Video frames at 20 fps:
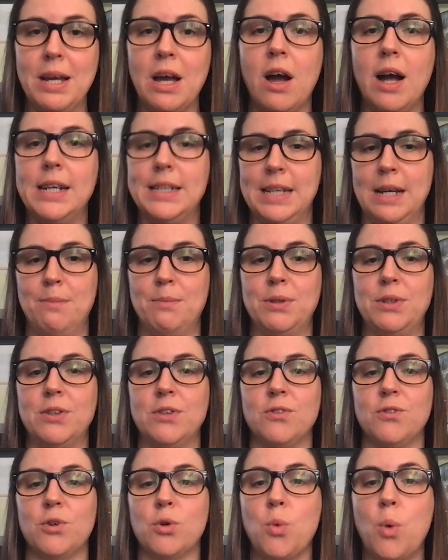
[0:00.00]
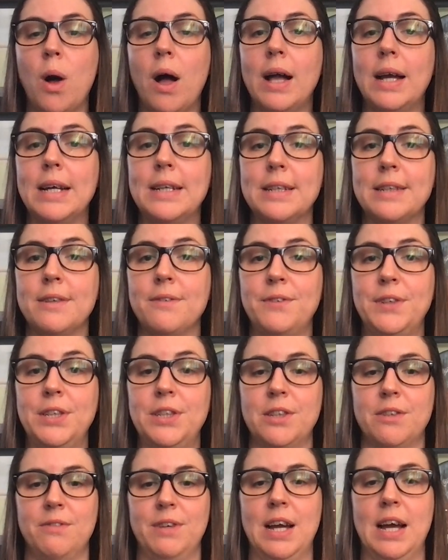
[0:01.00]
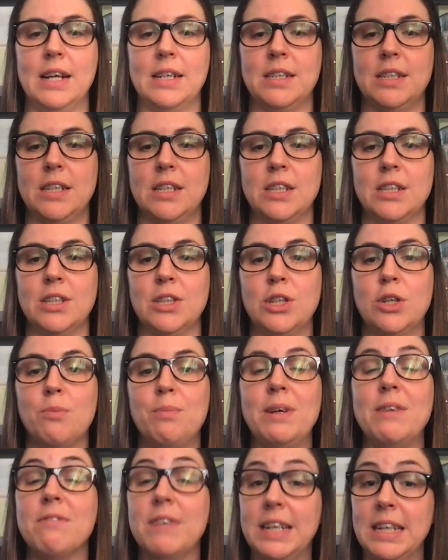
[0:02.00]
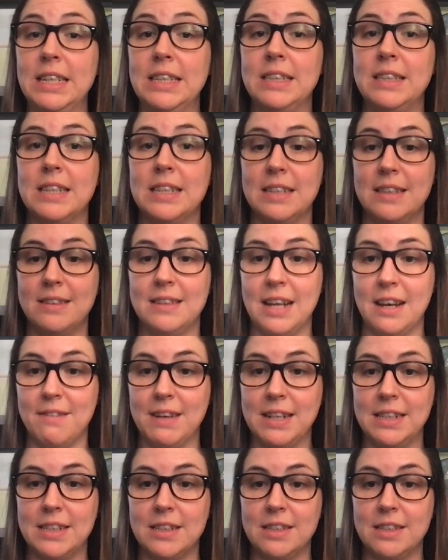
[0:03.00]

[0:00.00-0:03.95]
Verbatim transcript: high temperatures required in a fusion reactor could be reached in a stellarator